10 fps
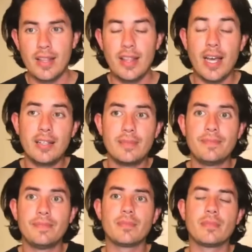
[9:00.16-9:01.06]
that
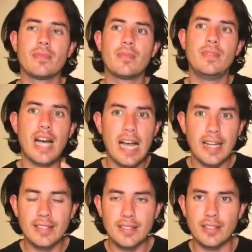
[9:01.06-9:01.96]

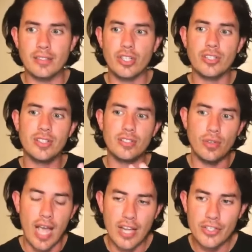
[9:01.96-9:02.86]
dies and turns into
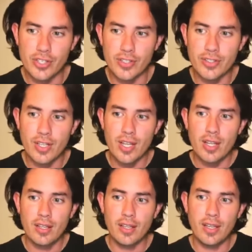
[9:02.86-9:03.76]
ashes,
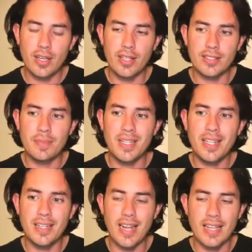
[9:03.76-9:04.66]
it doesn't mean
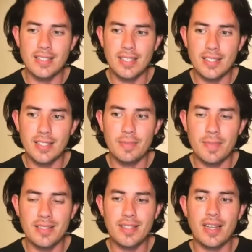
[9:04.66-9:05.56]
that it ended. It
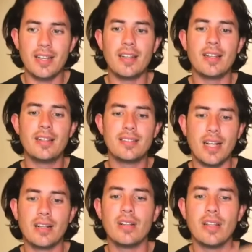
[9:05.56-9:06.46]
means that the
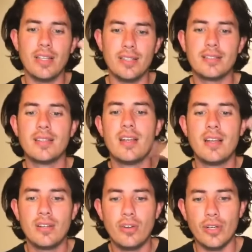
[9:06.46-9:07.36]
cycle is
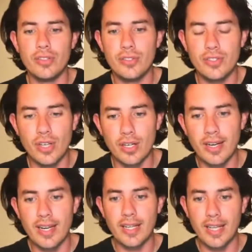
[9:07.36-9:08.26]
going to start
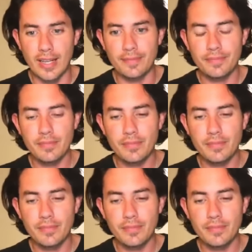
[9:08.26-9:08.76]
again,